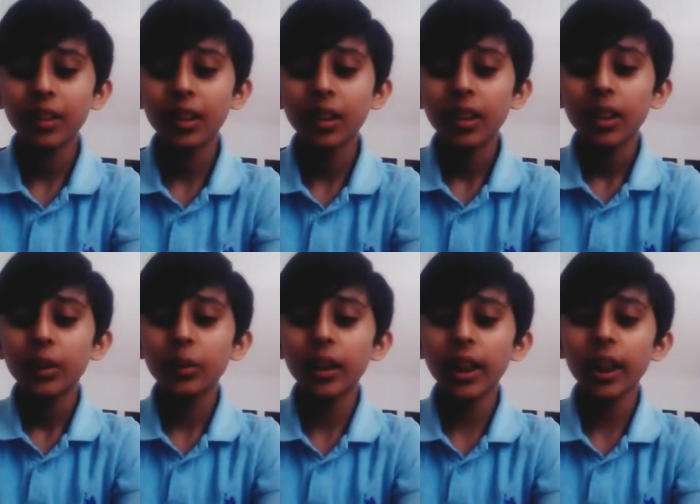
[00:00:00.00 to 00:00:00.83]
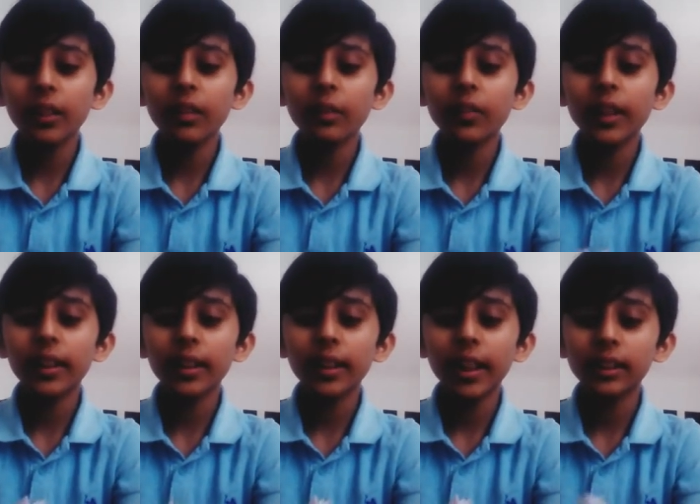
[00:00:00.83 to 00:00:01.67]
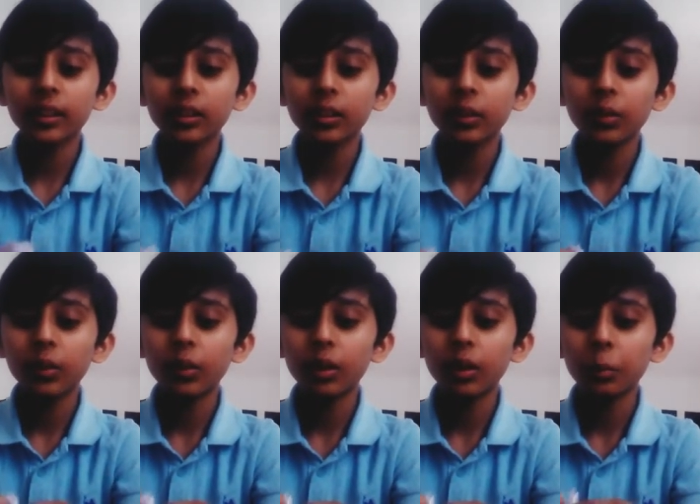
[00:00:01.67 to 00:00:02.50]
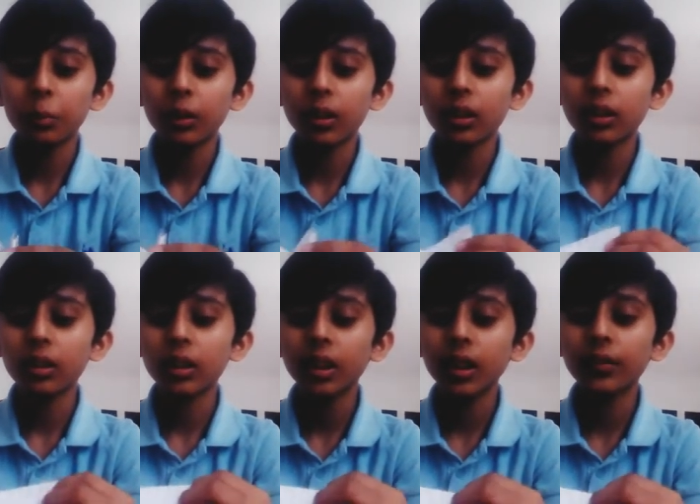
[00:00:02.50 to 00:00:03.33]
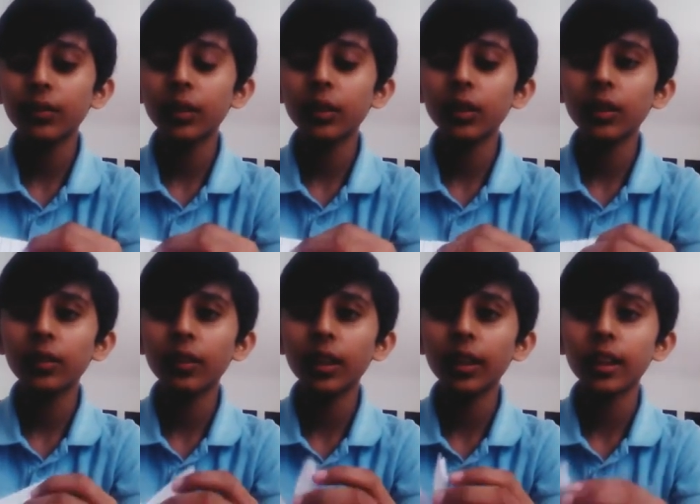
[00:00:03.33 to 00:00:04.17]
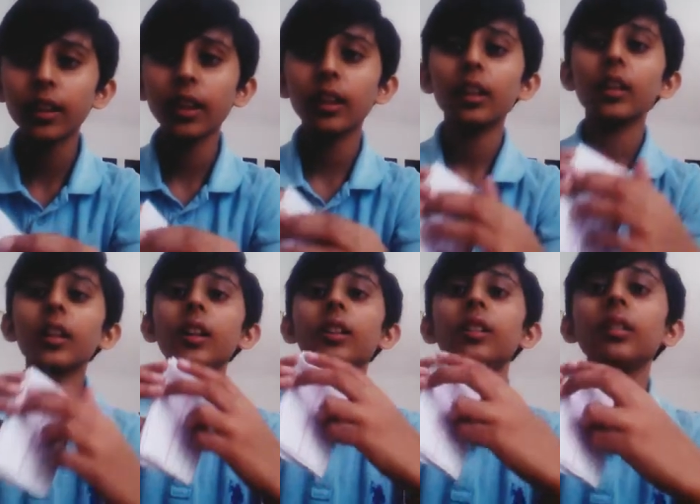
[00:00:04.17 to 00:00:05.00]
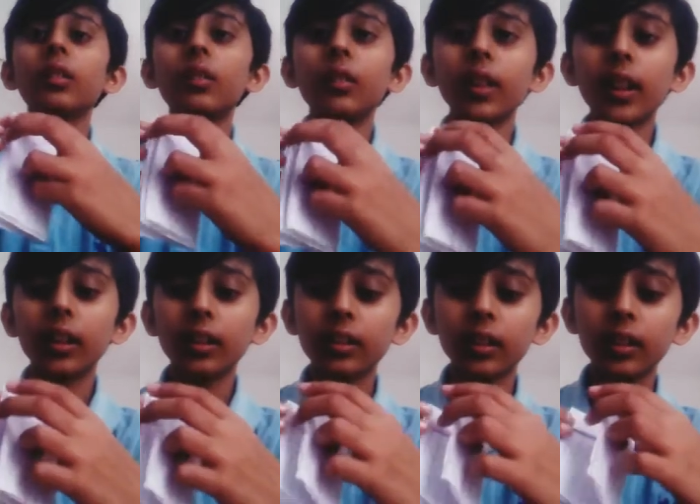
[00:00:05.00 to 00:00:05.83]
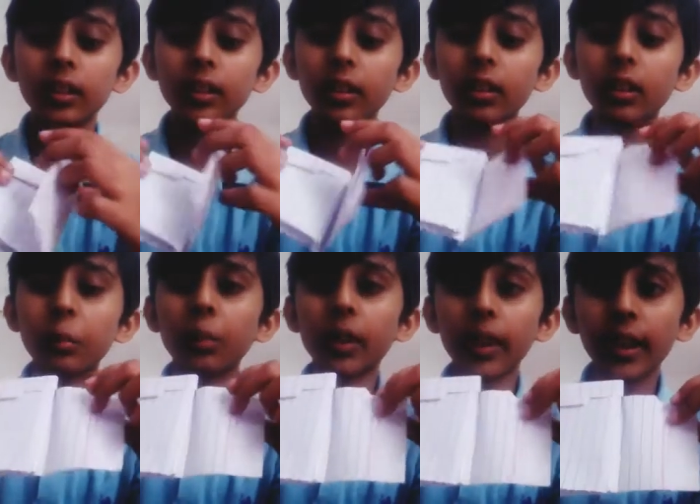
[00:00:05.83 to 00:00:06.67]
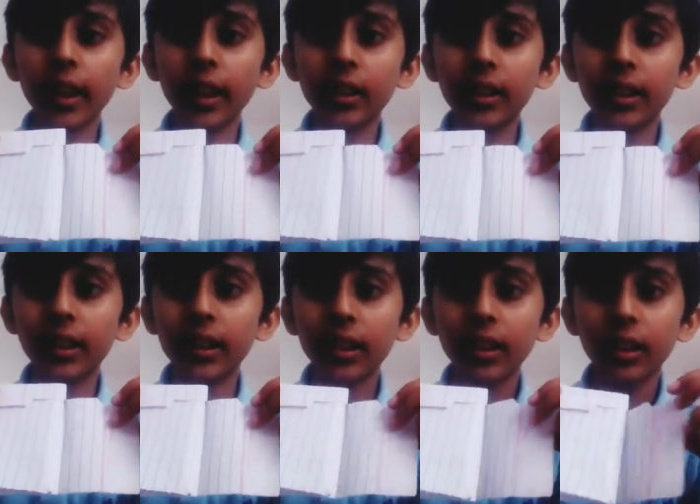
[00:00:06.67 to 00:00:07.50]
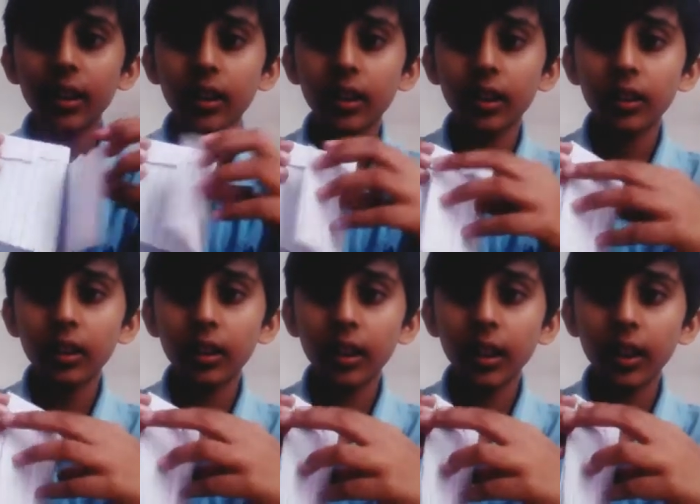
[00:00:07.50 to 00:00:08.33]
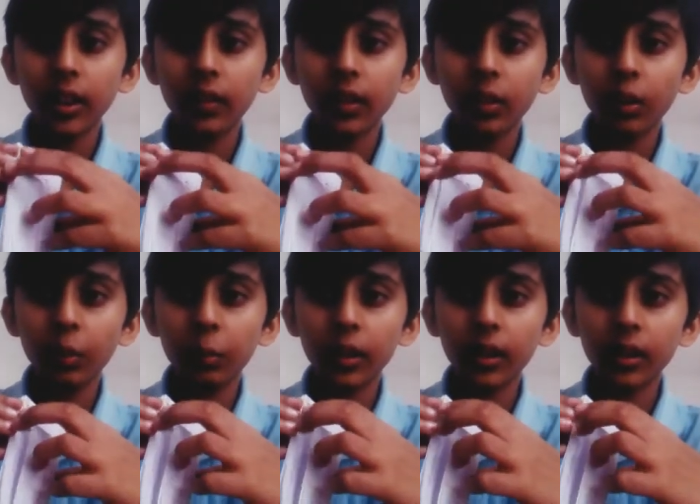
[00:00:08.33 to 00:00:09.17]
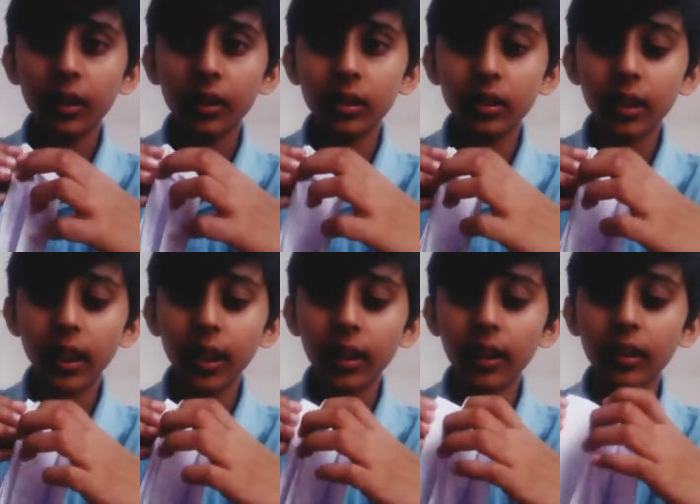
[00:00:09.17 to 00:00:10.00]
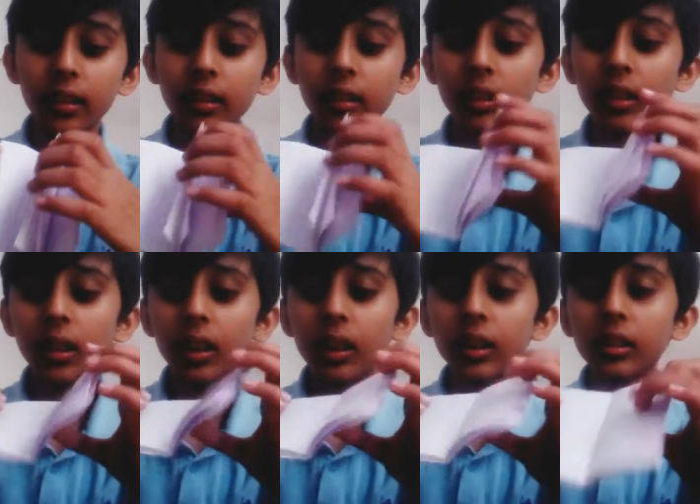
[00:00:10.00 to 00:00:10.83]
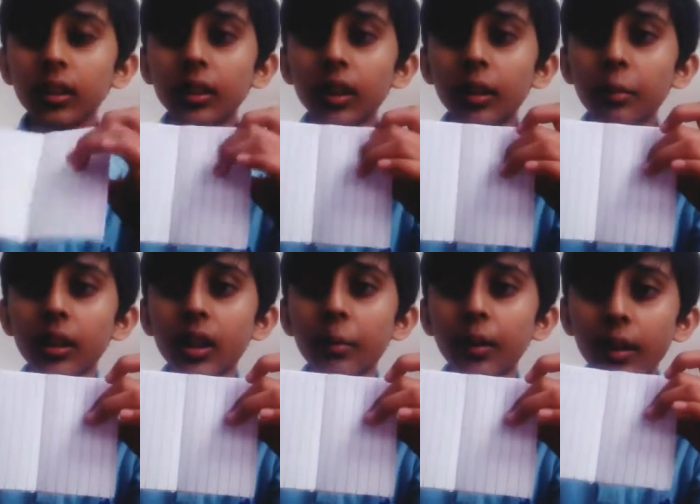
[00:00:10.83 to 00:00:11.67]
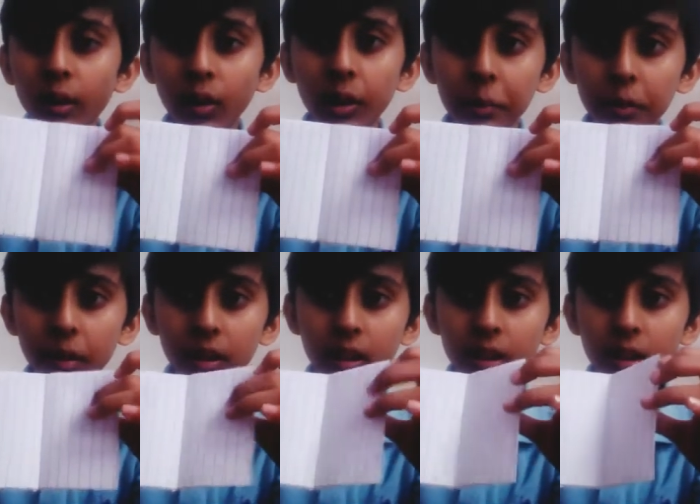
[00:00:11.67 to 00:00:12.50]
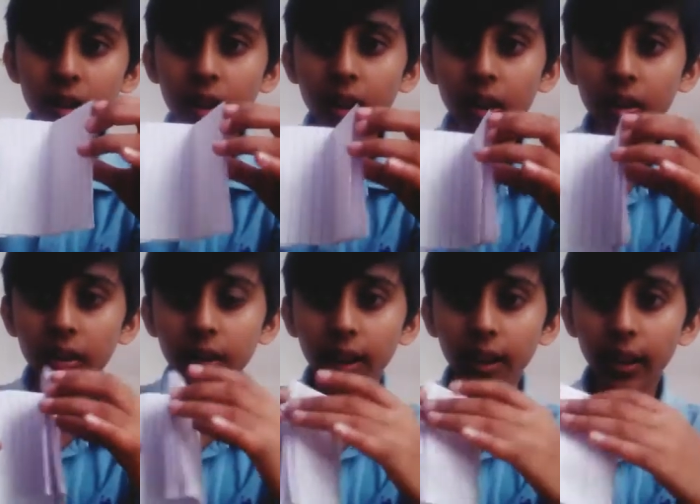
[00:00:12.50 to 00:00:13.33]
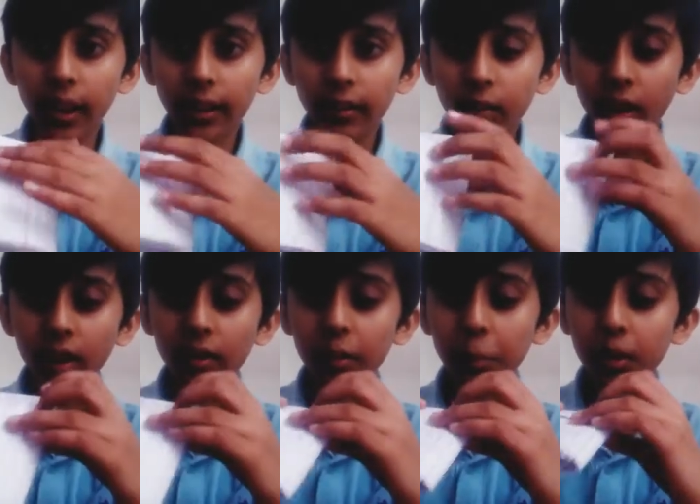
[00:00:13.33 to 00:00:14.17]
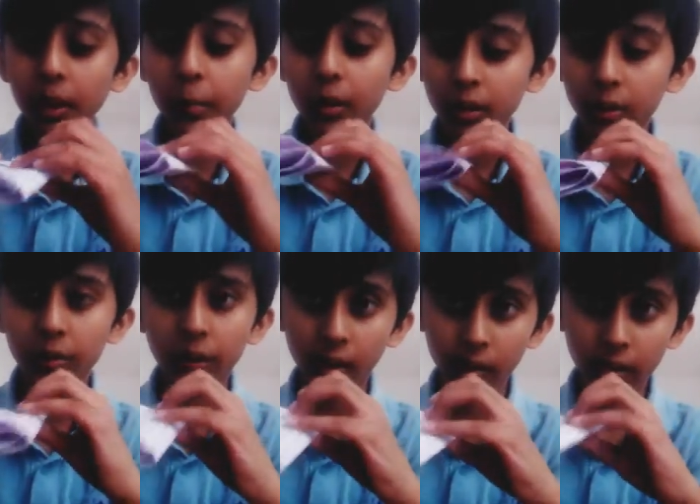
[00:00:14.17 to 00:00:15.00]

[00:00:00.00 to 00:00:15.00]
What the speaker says: You can even make it as a notebook if you don't want it. Like this is a pokedex, so you can even open this side and it will become a notebook. So you can write whatever Pokemon you found.